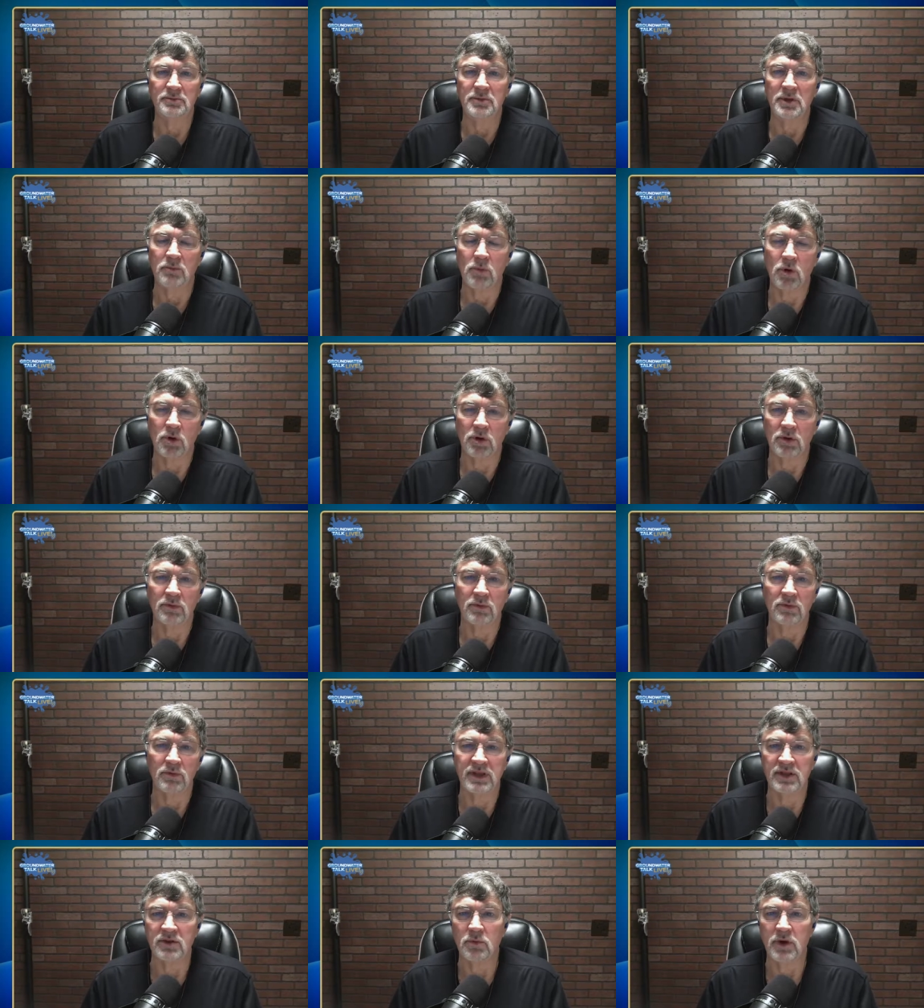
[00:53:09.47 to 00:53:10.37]
a little bit
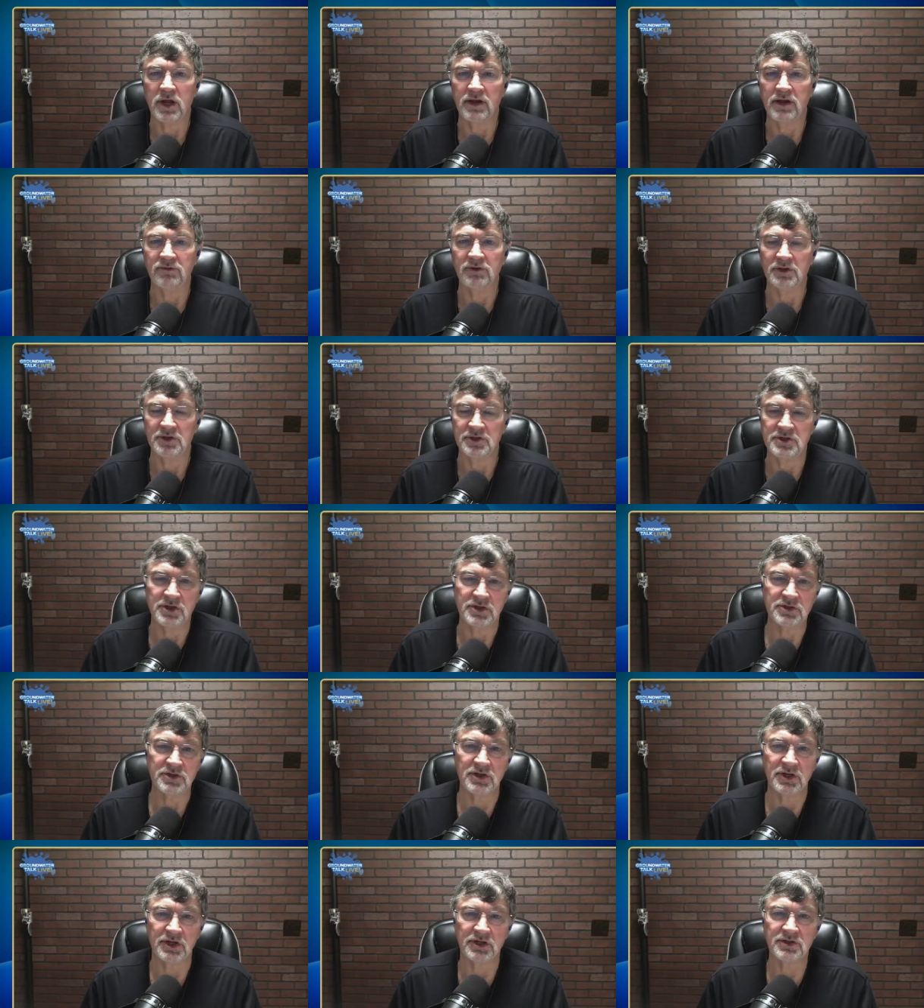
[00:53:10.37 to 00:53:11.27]
more in the way of
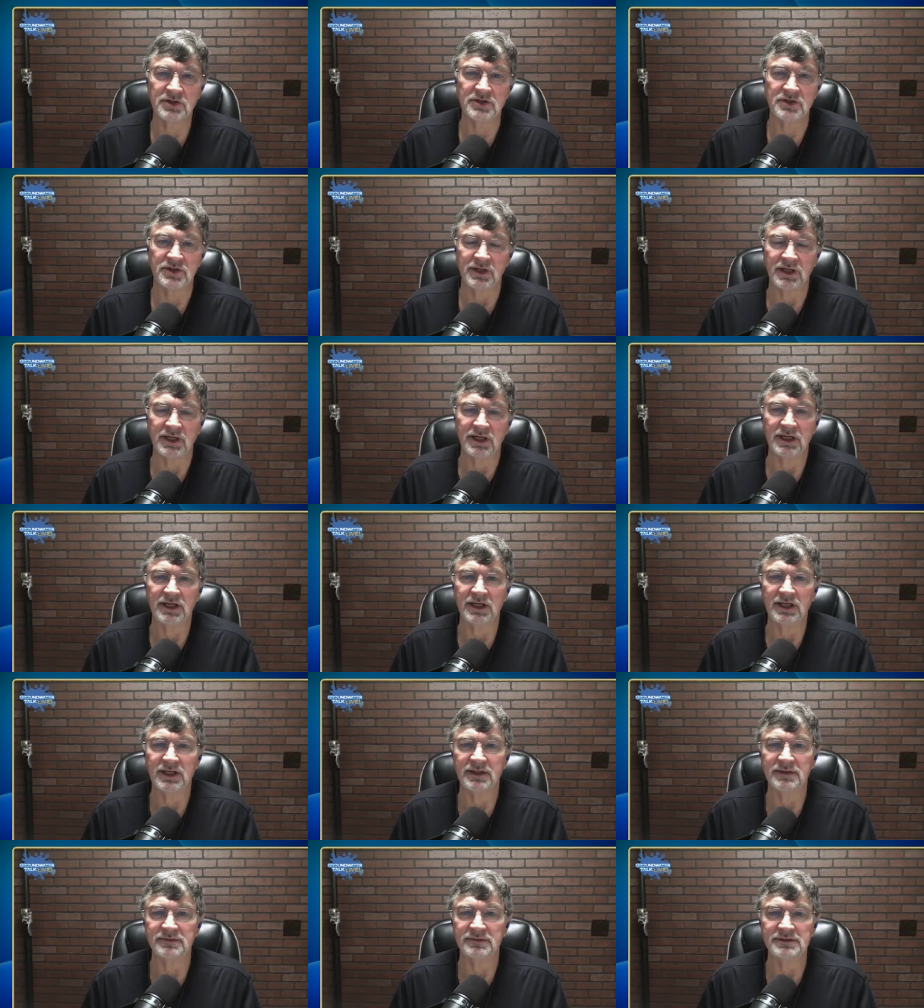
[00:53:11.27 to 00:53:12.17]
logistics,
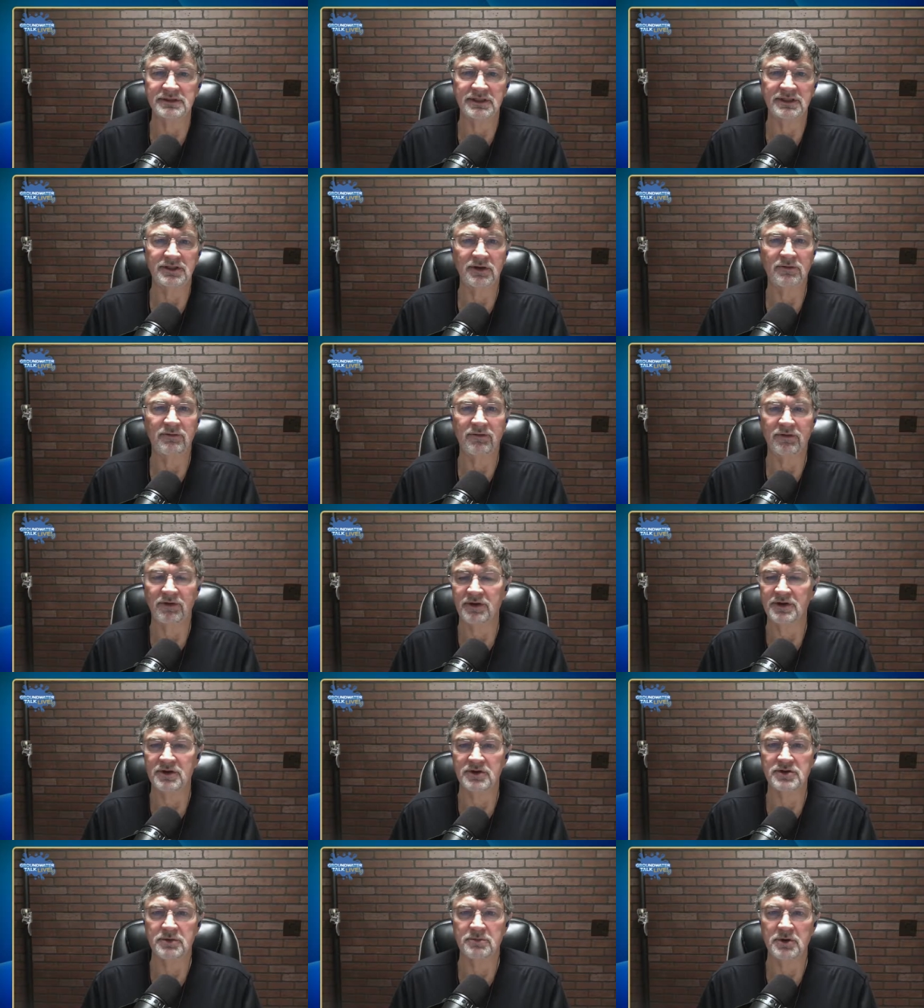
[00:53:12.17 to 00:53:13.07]

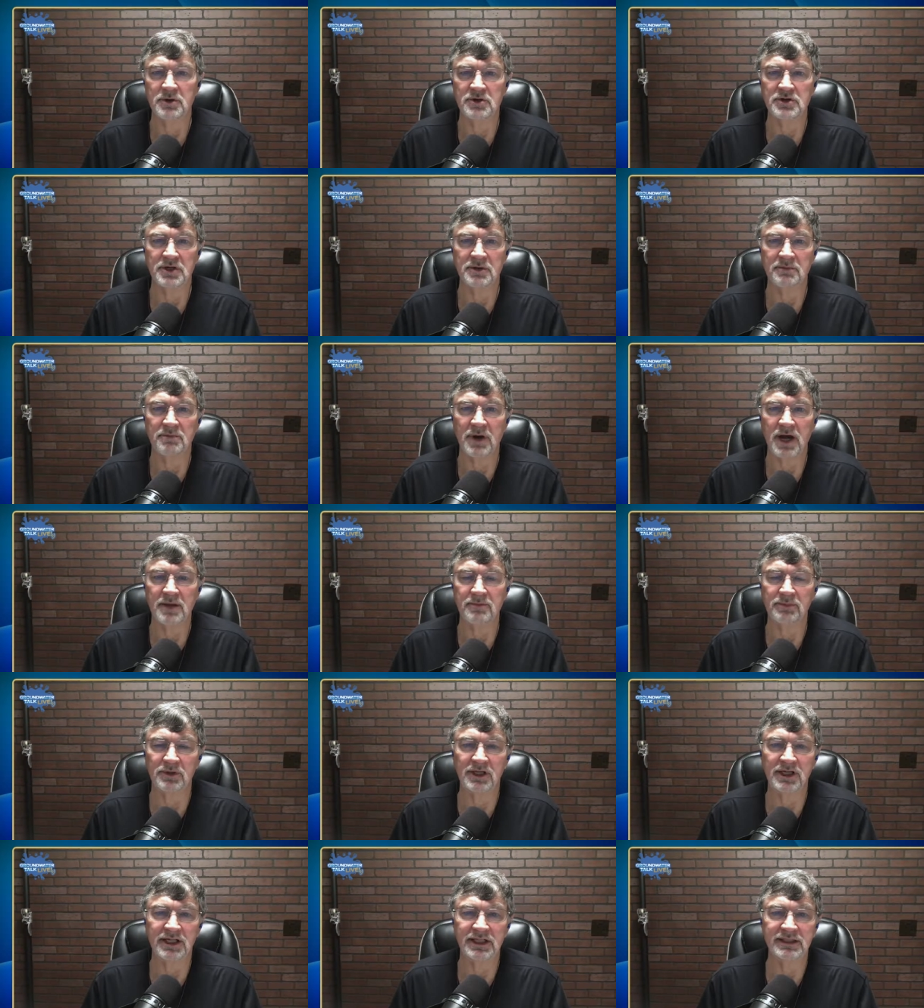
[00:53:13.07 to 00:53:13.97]
for
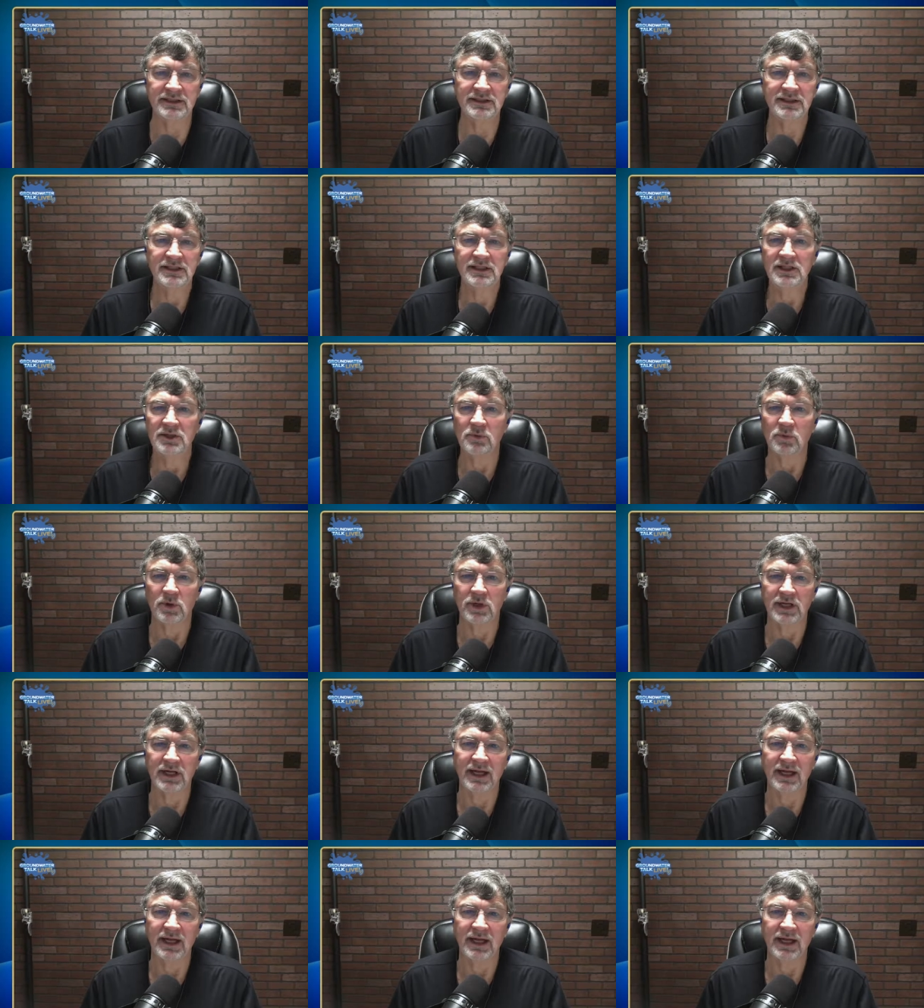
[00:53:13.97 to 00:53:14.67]
distribution pipeline.